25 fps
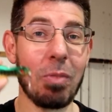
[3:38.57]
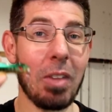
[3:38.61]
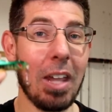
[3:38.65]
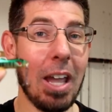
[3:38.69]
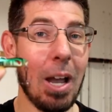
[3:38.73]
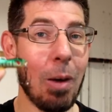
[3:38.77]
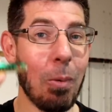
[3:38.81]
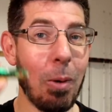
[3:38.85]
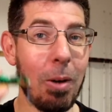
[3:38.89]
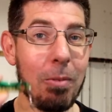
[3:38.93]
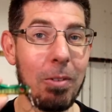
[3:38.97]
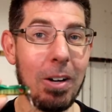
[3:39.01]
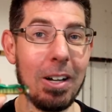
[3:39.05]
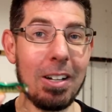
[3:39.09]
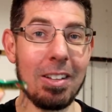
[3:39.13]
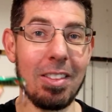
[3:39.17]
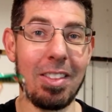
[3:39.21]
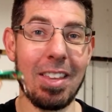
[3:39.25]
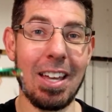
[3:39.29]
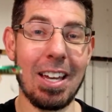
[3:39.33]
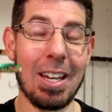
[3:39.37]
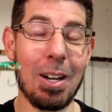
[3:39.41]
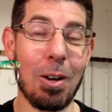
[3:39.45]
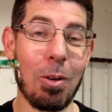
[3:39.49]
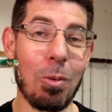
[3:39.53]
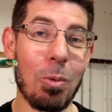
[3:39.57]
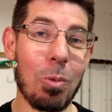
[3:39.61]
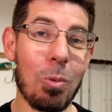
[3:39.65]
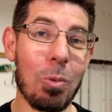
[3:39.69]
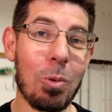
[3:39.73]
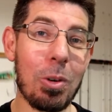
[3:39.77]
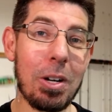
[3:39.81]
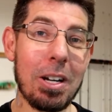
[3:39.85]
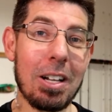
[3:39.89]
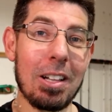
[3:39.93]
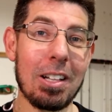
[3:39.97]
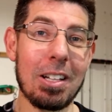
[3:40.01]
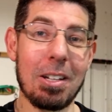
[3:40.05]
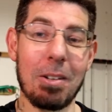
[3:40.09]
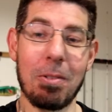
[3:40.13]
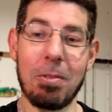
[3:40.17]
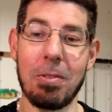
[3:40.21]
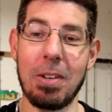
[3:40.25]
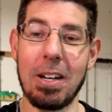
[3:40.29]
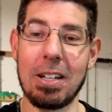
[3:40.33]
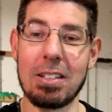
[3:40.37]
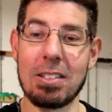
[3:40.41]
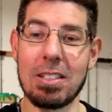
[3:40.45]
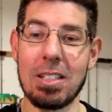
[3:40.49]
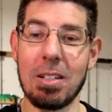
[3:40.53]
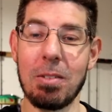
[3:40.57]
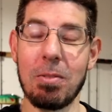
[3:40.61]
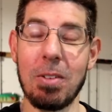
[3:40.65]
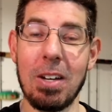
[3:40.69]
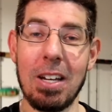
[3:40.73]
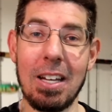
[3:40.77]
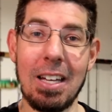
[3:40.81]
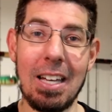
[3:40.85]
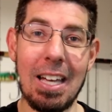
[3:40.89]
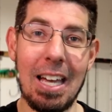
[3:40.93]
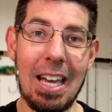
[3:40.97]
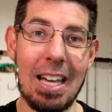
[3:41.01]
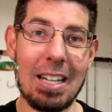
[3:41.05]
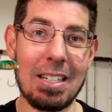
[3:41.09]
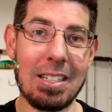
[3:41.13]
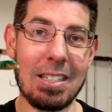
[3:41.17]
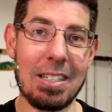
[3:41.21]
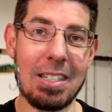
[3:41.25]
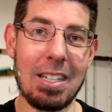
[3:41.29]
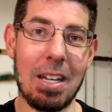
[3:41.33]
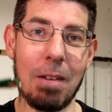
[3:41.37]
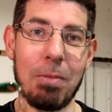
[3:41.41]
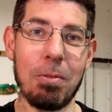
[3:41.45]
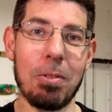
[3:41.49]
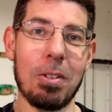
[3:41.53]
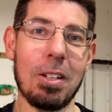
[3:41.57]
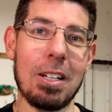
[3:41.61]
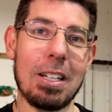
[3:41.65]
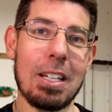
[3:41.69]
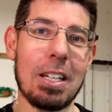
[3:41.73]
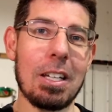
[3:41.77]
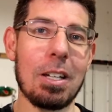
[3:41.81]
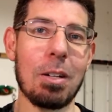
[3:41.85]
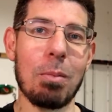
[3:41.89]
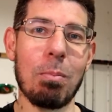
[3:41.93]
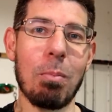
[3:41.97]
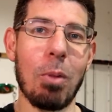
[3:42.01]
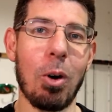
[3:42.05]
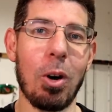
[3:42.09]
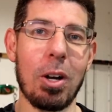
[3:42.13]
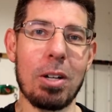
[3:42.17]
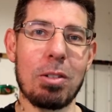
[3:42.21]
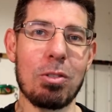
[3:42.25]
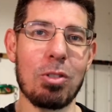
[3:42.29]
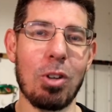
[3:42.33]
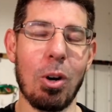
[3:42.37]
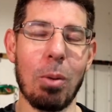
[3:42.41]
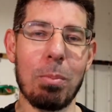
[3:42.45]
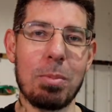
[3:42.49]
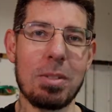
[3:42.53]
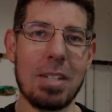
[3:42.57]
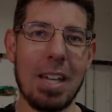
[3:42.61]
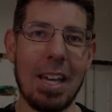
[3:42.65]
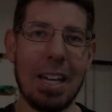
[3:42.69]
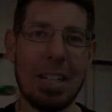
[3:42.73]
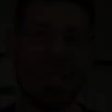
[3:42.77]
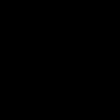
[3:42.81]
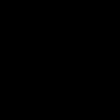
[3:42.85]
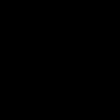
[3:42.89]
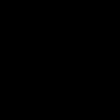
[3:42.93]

However, they are really effective and definitely in my top 10.